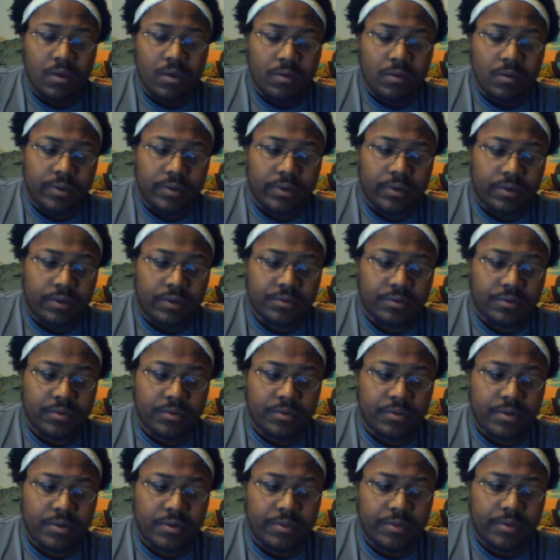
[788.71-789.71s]
we also
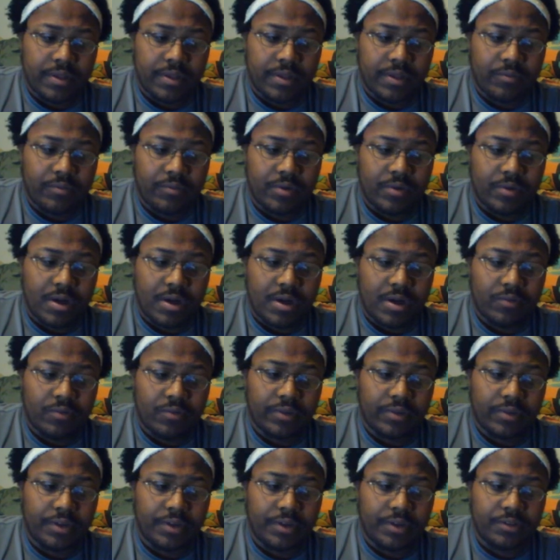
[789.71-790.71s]
know that we're not
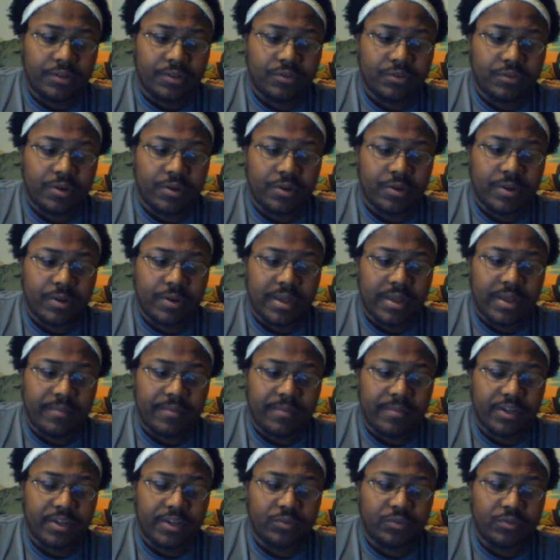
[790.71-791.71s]
really concerned that
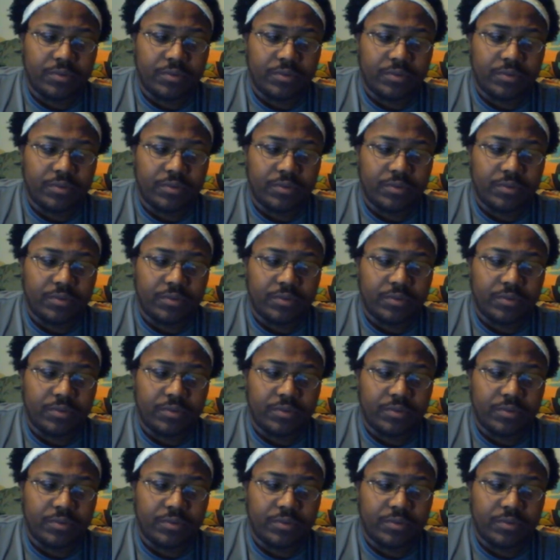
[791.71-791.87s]
much with